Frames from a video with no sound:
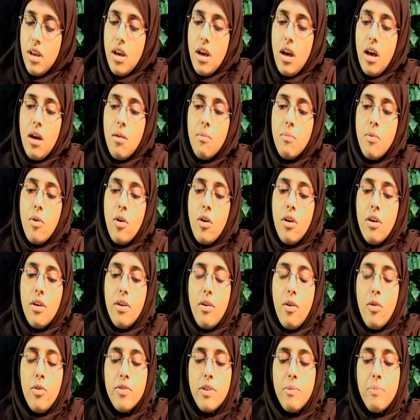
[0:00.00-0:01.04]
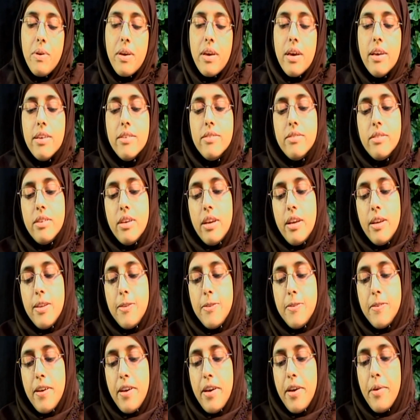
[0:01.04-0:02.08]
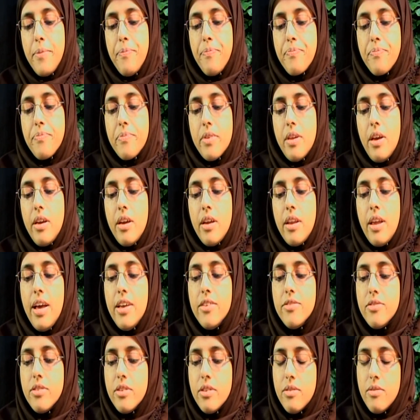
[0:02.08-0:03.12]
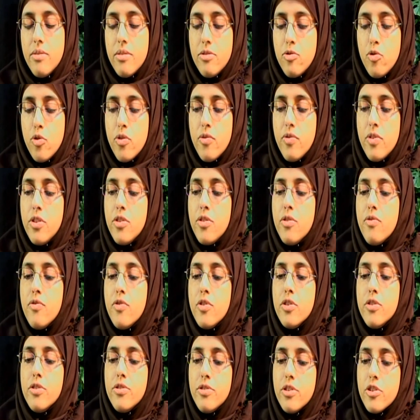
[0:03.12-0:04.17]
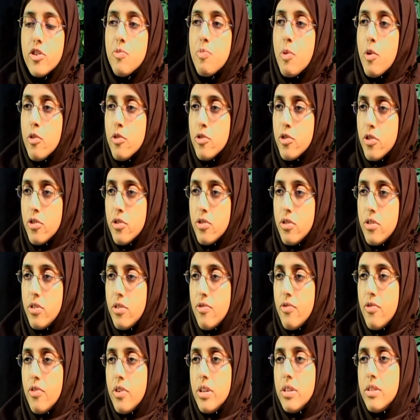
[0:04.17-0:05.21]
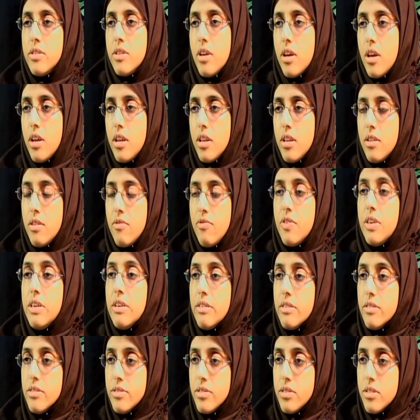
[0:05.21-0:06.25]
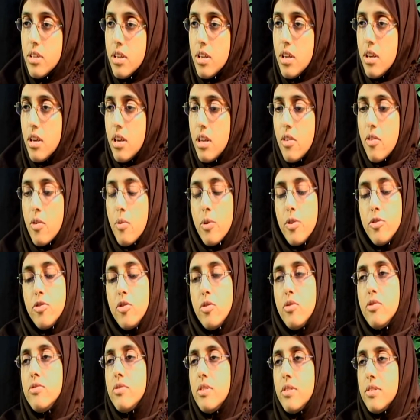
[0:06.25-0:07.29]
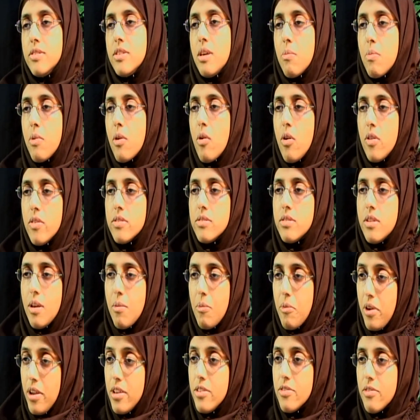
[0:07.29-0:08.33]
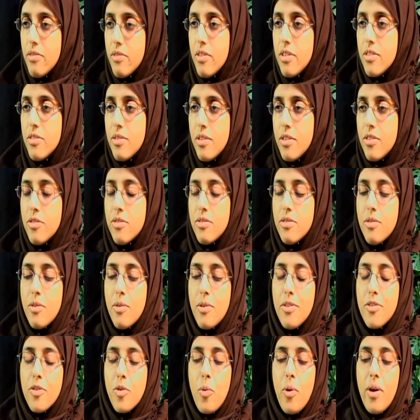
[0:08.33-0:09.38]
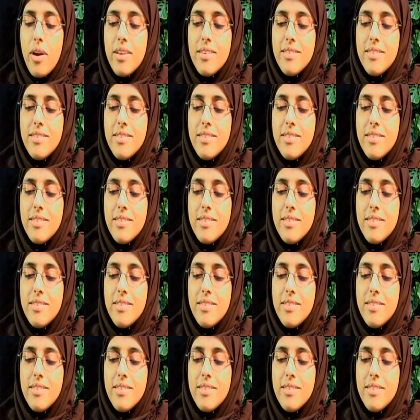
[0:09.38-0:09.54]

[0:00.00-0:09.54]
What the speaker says: Only because it has a sort of a diverse exposure to different fields. In other words, you don't see the same thing all the time, right? So it's quite.